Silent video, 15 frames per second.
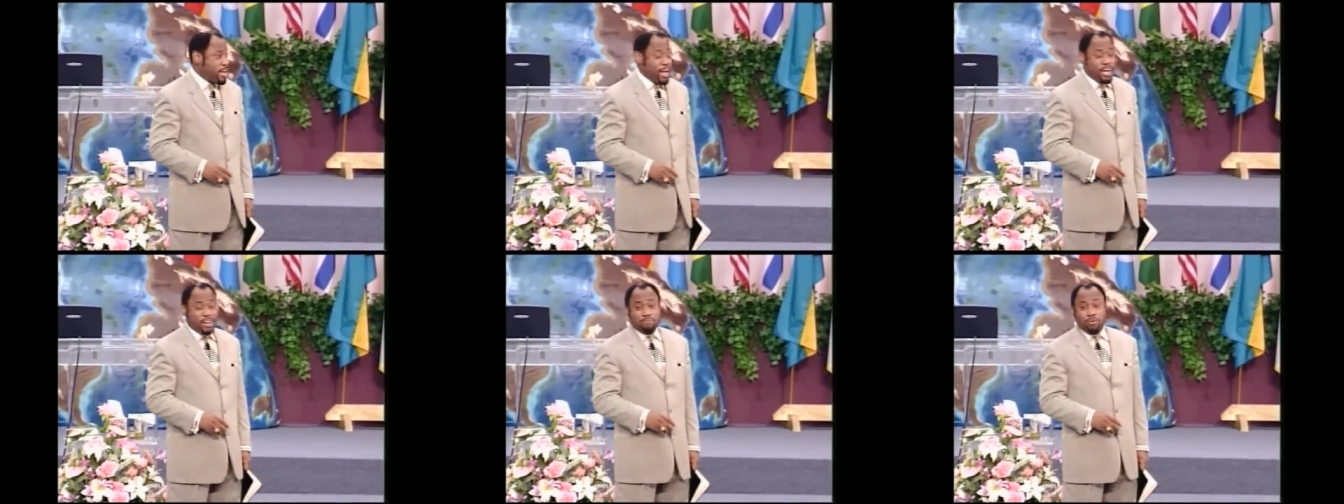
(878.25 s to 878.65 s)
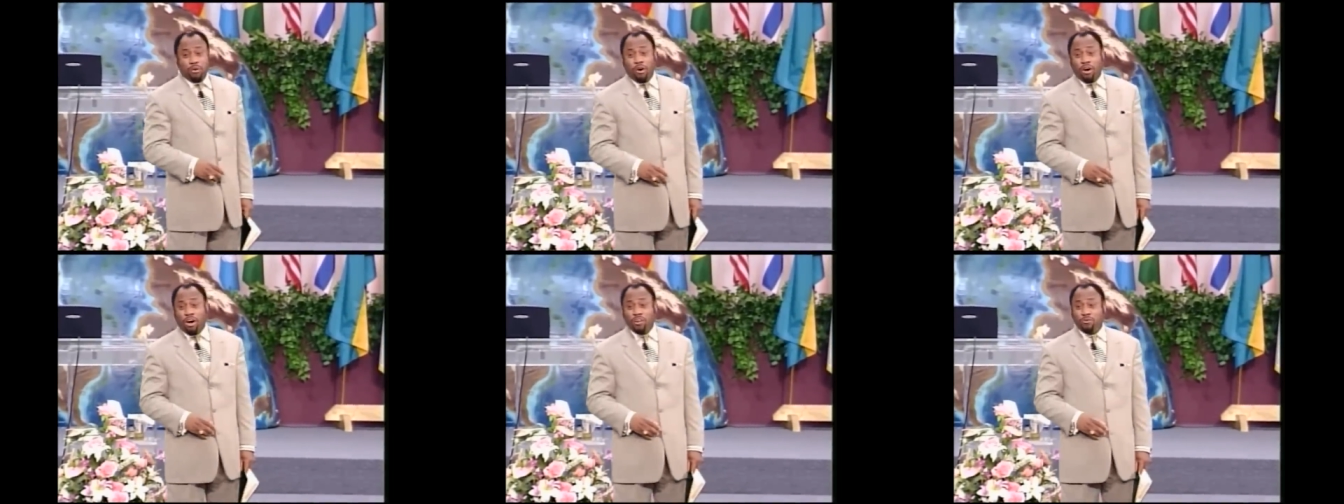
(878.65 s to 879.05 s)
And
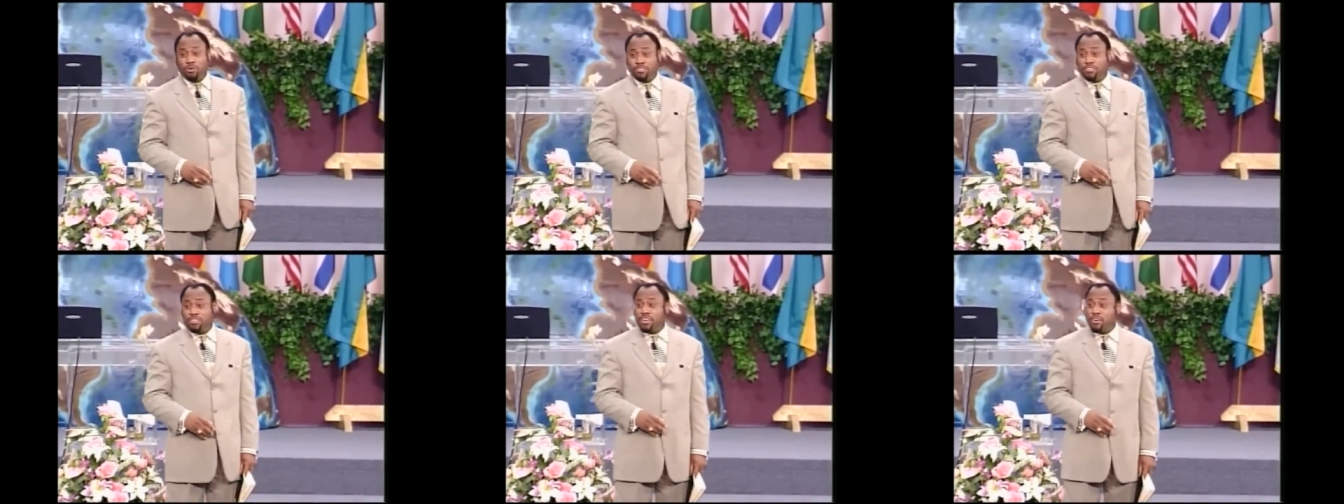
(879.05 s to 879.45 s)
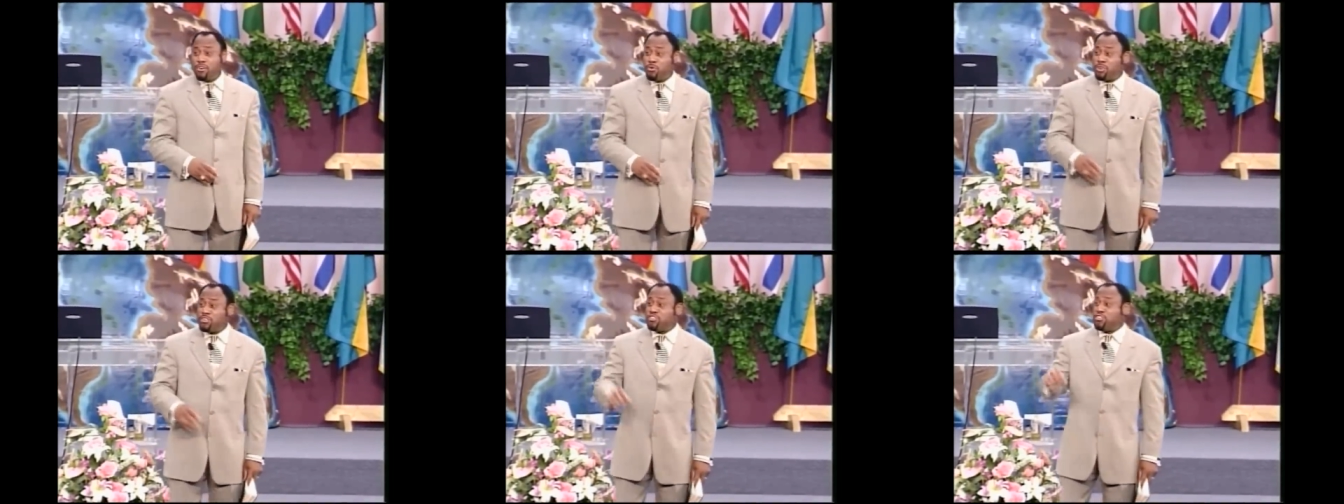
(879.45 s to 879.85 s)
Paul was,
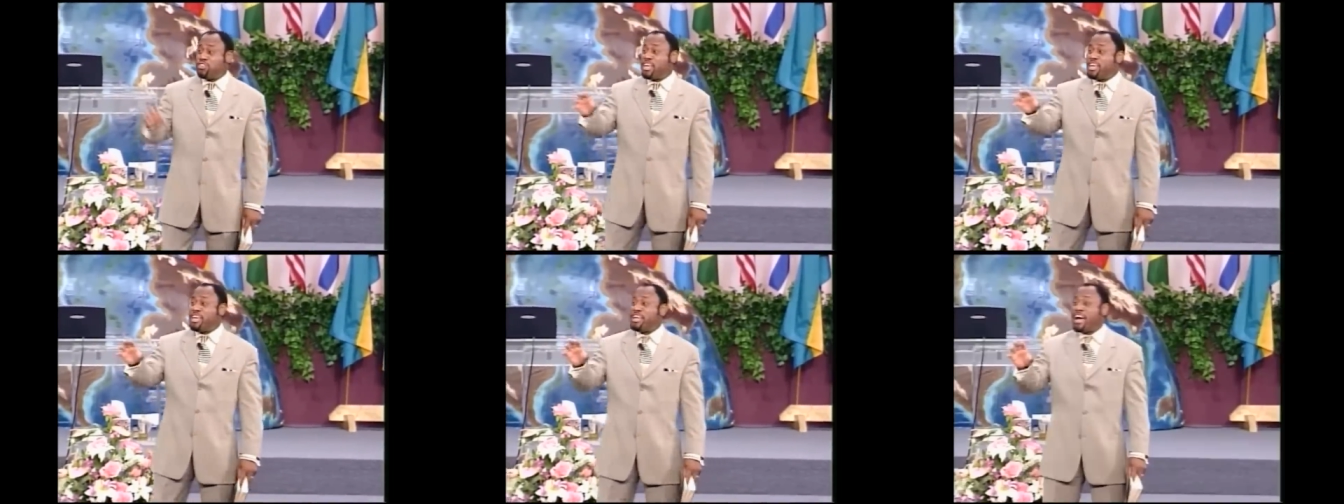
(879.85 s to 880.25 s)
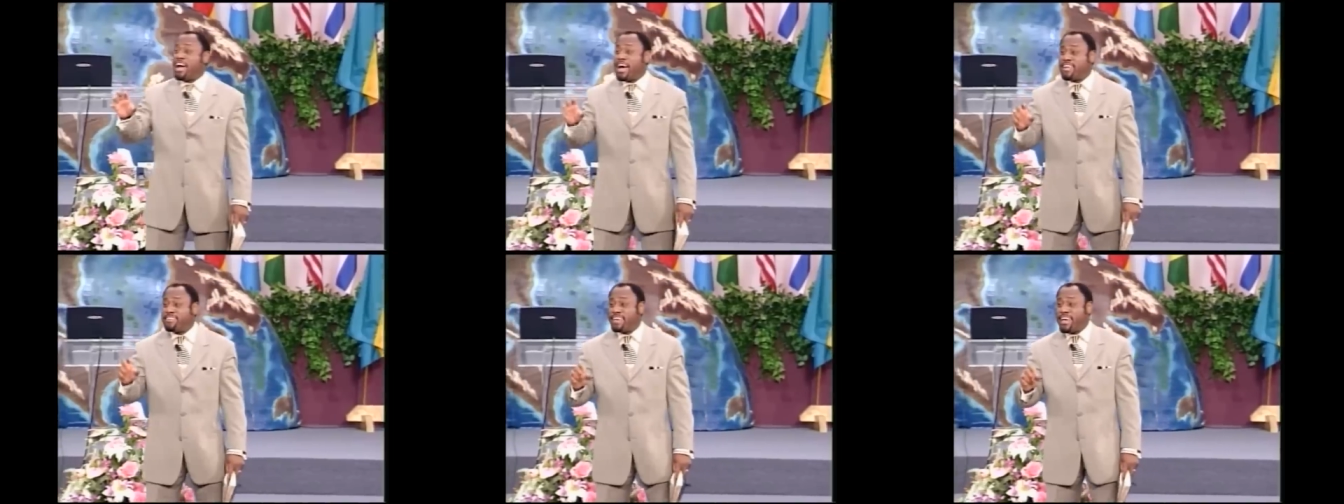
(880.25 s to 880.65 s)
was seen
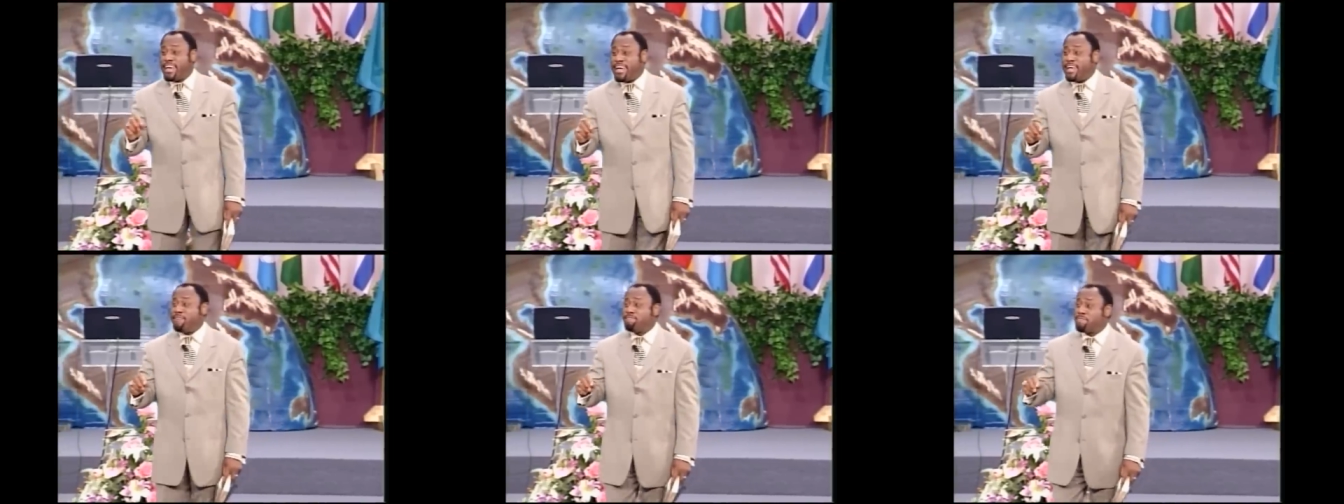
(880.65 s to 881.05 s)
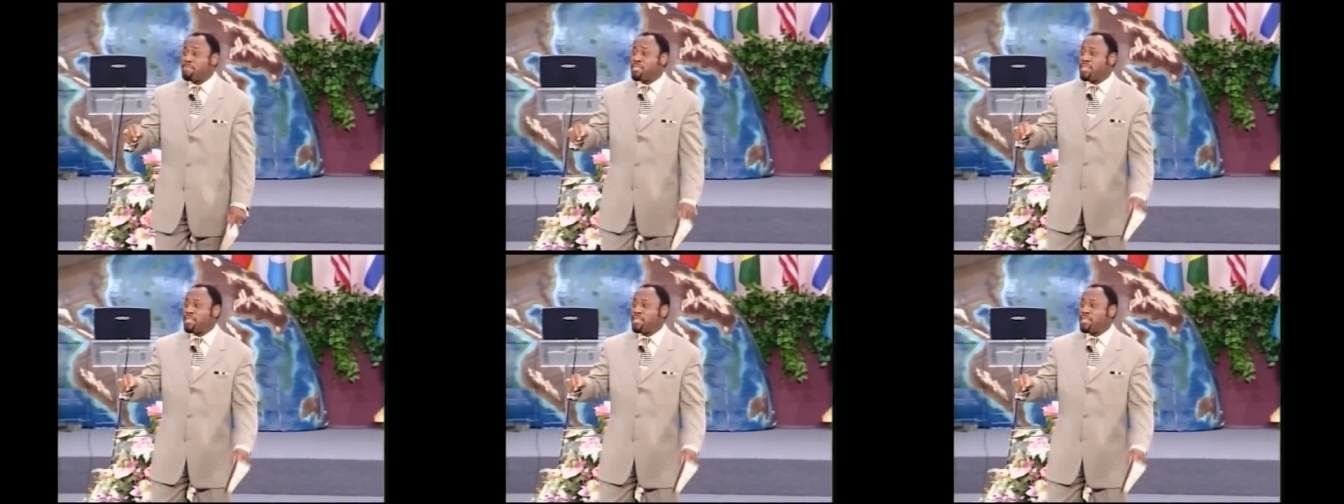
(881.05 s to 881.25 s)
as a,